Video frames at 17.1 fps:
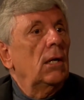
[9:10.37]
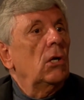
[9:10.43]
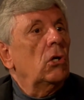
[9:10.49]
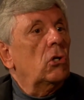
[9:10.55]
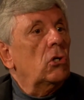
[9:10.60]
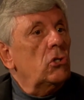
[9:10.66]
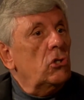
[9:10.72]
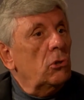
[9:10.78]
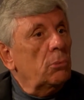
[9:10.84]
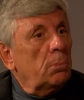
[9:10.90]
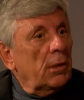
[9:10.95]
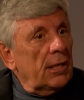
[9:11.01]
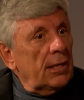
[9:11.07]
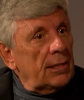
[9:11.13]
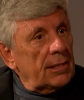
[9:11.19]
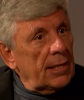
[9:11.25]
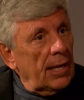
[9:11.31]
Could you
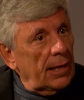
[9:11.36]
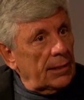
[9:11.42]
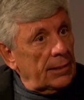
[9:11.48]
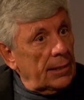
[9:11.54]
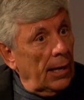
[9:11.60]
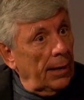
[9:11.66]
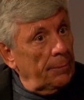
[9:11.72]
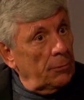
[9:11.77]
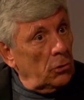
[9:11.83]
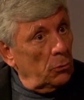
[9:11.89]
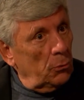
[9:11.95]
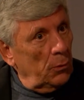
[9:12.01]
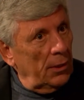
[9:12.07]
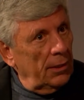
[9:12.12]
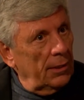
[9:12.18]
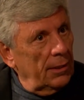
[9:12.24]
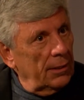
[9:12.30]
please take time to
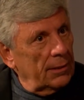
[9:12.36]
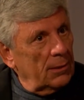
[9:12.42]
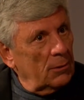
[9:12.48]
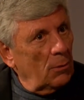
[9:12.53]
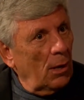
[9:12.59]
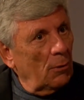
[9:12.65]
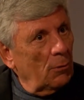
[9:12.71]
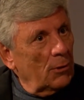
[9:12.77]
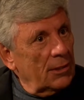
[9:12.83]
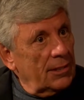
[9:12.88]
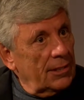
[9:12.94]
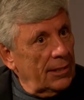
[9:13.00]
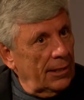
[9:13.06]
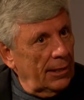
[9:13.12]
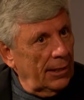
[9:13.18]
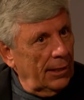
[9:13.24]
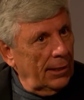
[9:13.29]
read this while we're
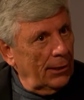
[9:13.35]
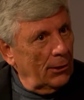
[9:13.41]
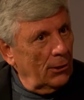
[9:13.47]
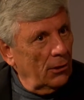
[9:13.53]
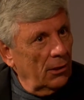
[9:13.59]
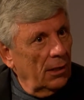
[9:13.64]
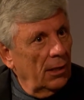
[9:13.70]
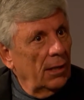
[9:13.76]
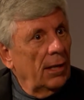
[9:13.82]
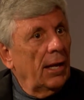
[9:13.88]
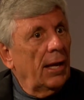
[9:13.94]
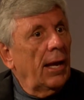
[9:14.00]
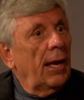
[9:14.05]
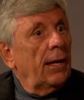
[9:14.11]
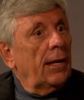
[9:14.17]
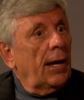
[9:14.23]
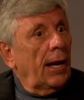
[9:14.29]
sitting here,
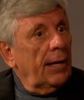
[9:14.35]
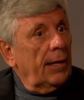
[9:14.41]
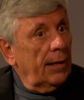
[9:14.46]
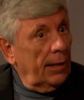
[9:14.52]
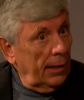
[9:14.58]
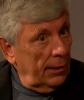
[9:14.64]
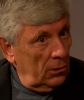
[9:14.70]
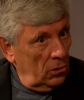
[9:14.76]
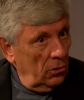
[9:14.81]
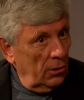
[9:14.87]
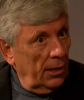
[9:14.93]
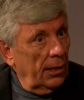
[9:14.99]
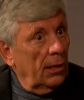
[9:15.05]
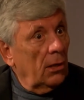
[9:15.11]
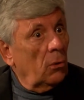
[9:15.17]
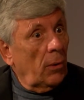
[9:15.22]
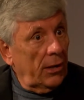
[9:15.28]
and I can answer
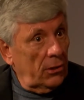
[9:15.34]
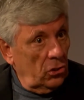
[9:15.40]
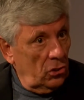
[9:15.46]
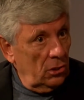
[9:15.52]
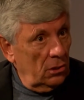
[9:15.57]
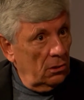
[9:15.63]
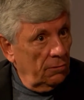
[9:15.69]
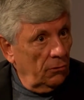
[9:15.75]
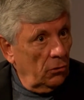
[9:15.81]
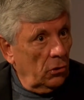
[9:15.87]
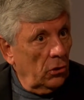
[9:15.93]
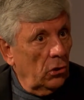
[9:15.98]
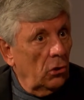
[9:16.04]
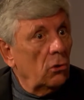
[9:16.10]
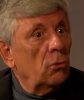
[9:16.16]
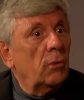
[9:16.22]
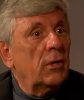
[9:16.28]
any questions for
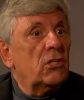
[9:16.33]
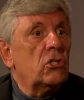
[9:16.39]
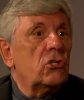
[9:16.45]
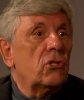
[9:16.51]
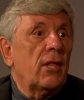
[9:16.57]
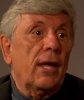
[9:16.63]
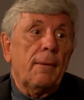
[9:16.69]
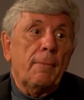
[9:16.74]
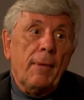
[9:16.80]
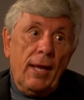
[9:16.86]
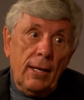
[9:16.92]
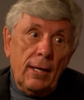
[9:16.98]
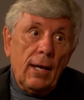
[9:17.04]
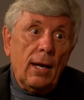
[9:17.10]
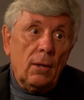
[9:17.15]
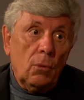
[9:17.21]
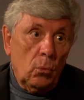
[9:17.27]
you, which they may
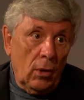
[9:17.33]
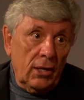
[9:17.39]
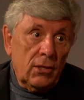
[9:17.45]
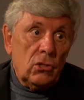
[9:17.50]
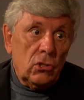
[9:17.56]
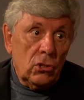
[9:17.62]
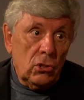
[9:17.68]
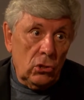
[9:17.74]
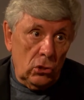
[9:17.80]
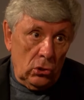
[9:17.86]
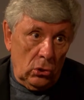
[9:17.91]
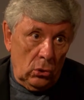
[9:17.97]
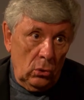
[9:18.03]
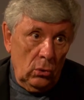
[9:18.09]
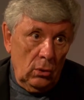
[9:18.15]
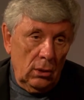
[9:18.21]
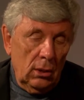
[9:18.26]
not want to
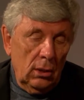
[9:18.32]
do,